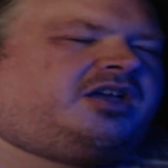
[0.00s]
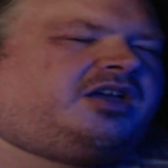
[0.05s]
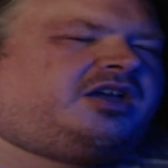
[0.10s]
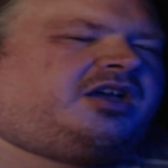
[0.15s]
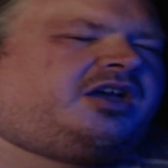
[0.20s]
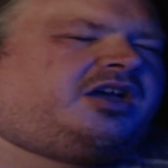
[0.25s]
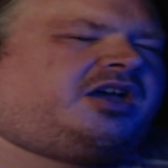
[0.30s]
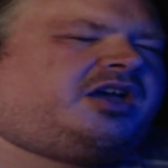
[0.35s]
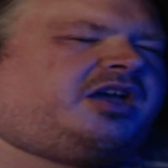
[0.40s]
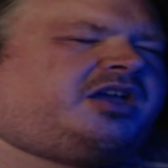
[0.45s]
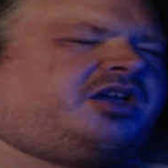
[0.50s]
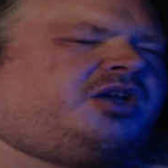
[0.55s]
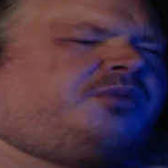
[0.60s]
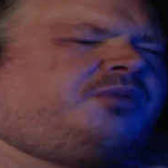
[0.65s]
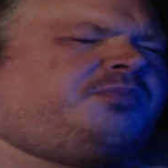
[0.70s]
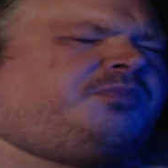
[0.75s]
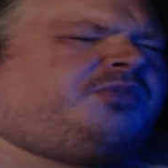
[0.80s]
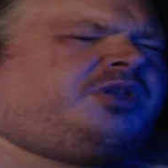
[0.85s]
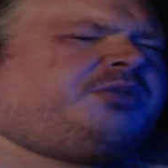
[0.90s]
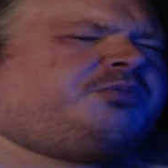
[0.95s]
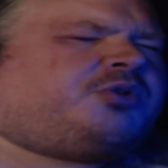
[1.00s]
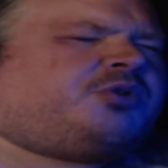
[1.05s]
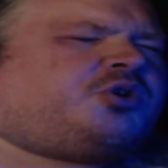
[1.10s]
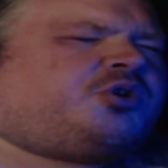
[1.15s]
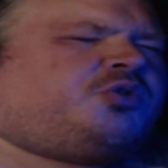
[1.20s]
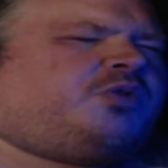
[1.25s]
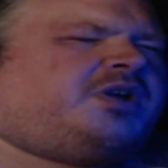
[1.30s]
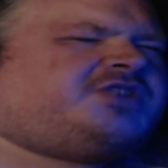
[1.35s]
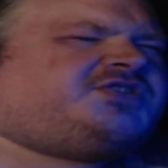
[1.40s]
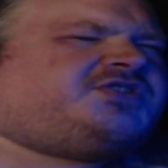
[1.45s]
I humbly
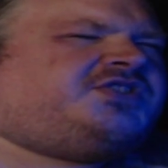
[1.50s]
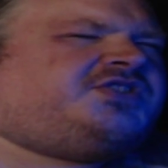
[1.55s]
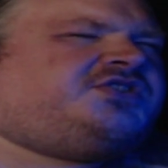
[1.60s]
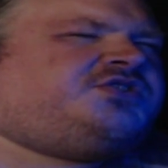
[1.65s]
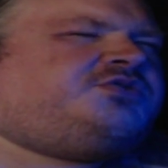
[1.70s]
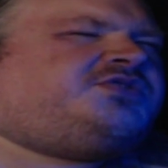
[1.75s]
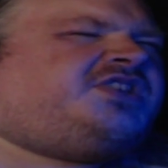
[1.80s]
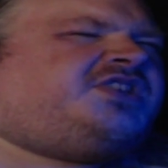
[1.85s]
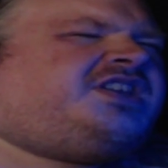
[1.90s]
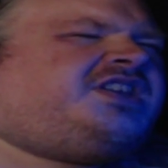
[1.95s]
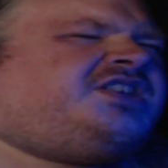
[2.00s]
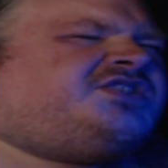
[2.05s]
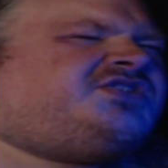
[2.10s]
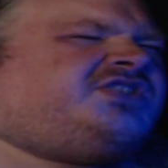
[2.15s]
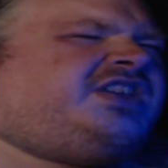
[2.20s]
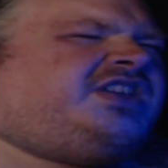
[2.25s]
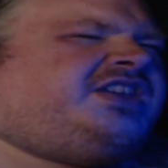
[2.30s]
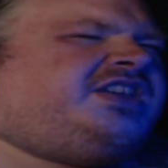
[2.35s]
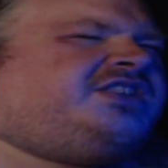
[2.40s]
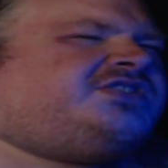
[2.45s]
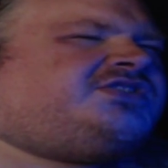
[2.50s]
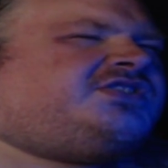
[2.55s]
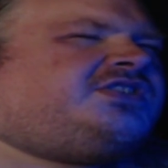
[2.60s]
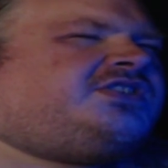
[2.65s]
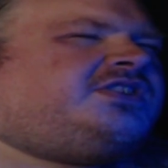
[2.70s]
request that you take a seat.